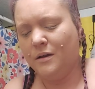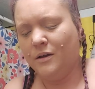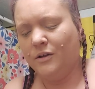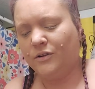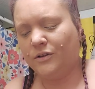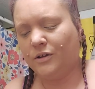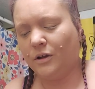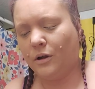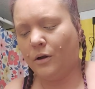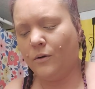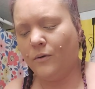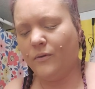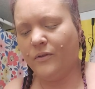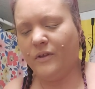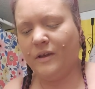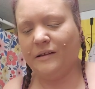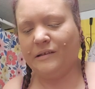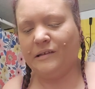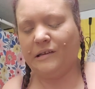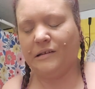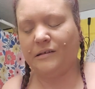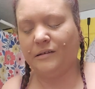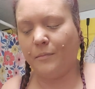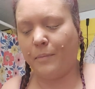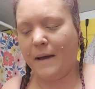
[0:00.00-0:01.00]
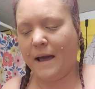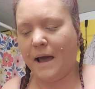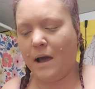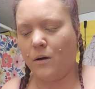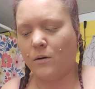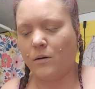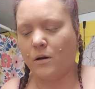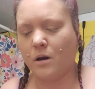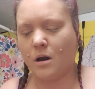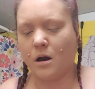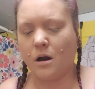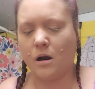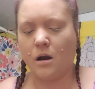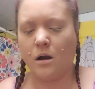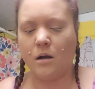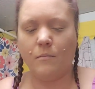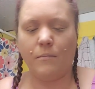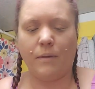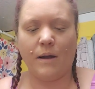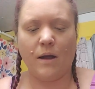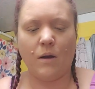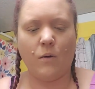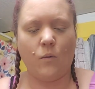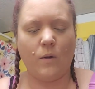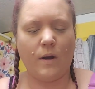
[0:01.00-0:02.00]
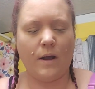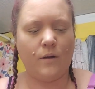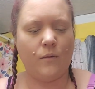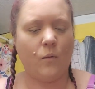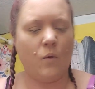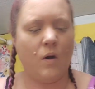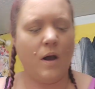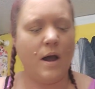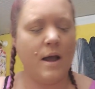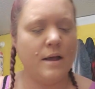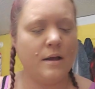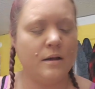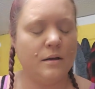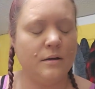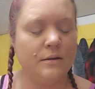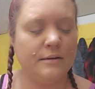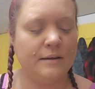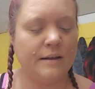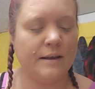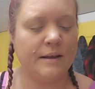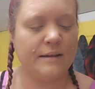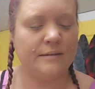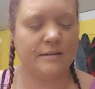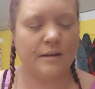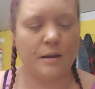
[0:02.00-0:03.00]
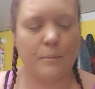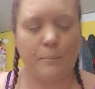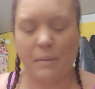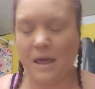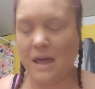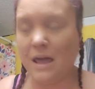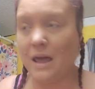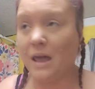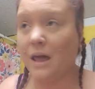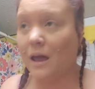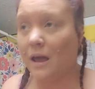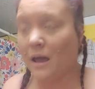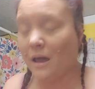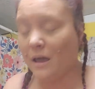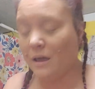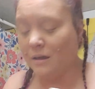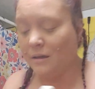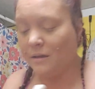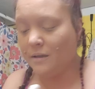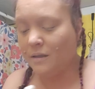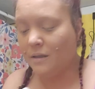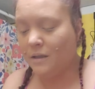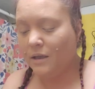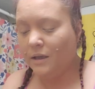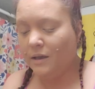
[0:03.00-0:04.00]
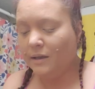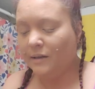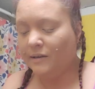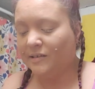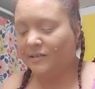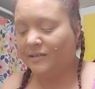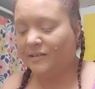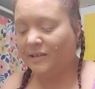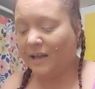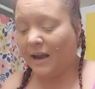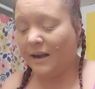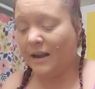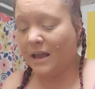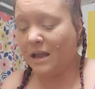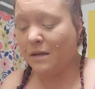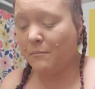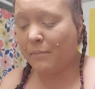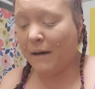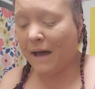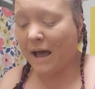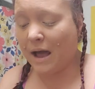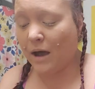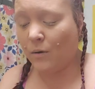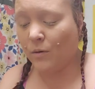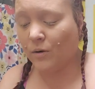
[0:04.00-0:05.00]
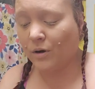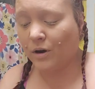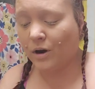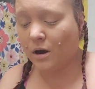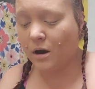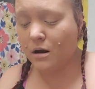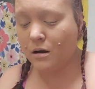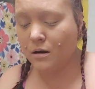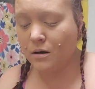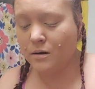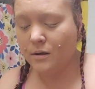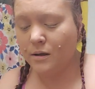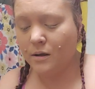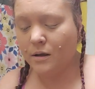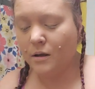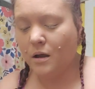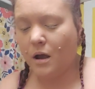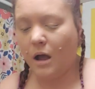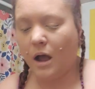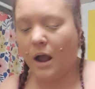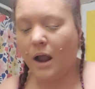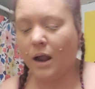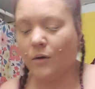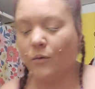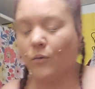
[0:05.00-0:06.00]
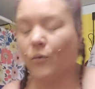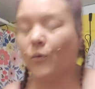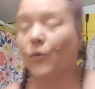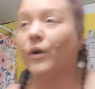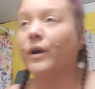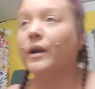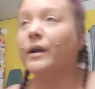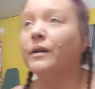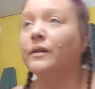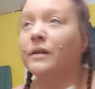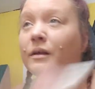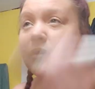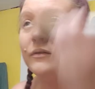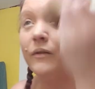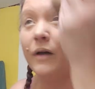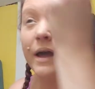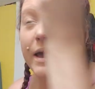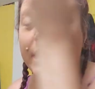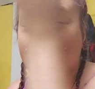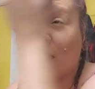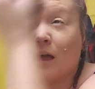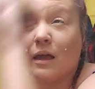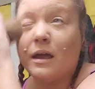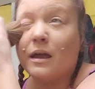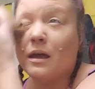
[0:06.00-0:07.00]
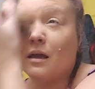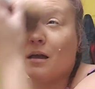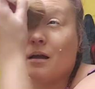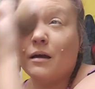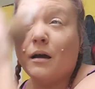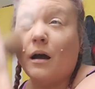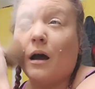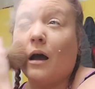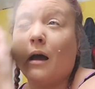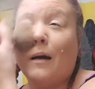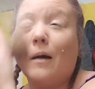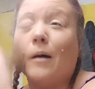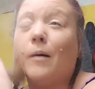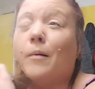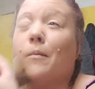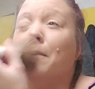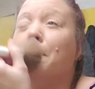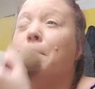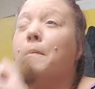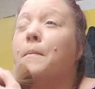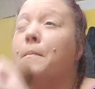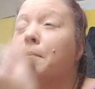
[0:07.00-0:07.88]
So this is a powder by Wet n Wild. It's a pink setting powder. I really like it. I